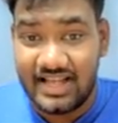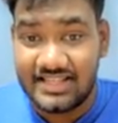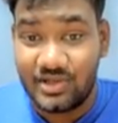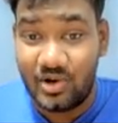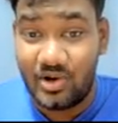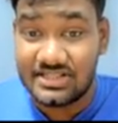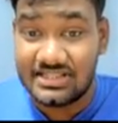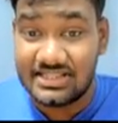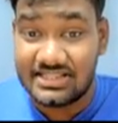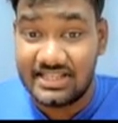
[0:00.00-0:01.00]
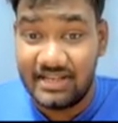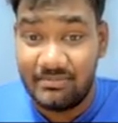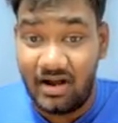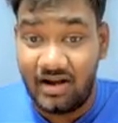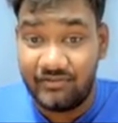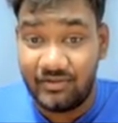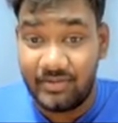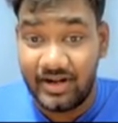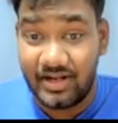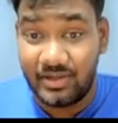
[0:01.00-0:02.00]
rice causes the demand for
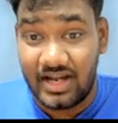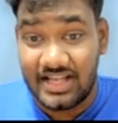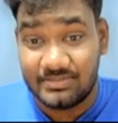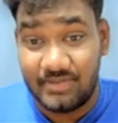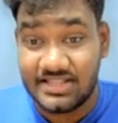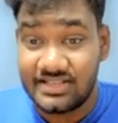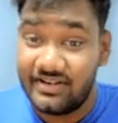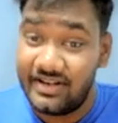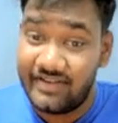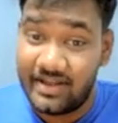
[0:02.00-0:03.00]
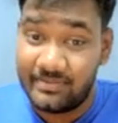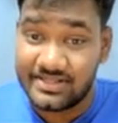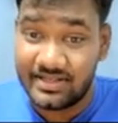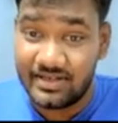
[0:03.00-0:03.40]
bread to rise by 75%.